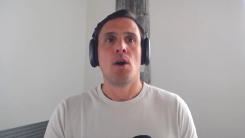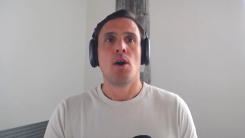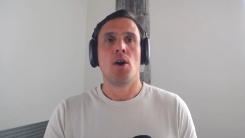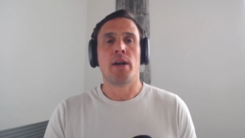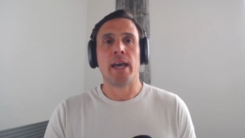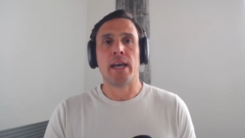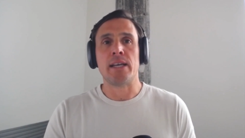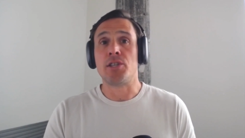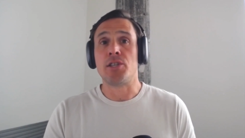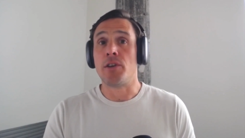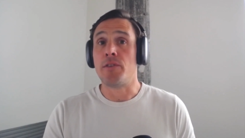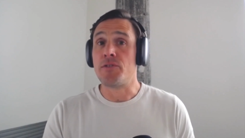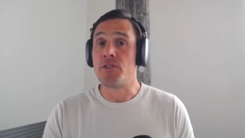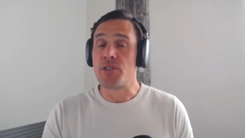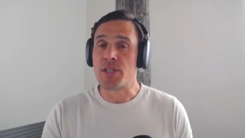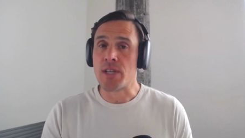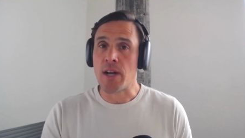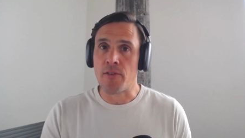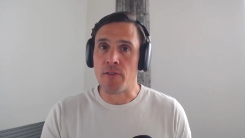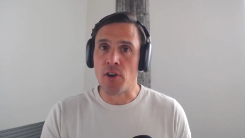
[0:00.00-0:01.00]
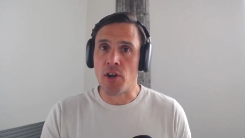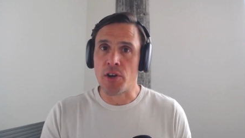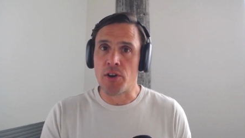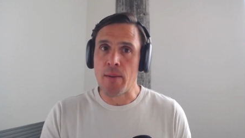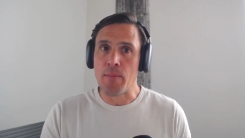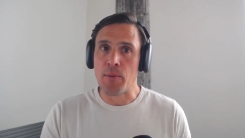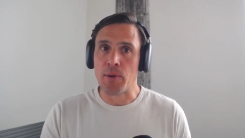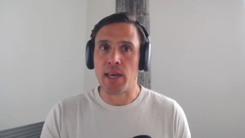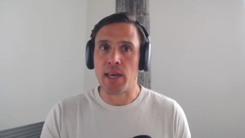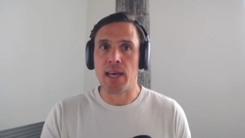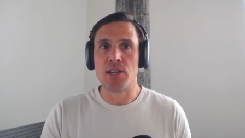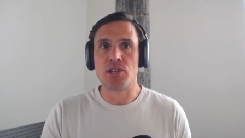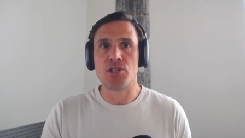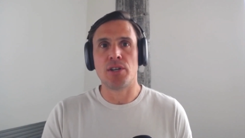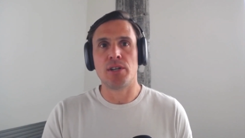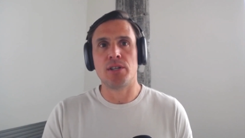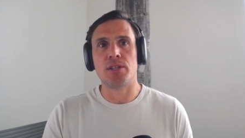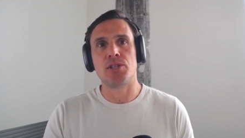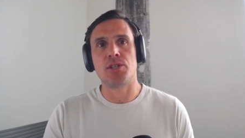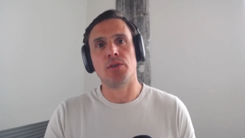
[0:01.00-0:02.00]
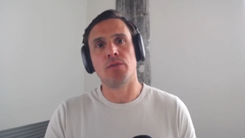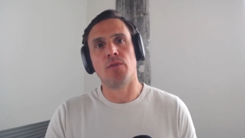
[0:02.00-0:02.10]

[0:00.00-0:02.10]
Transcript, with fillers: Okay, so you've discovered all your applications,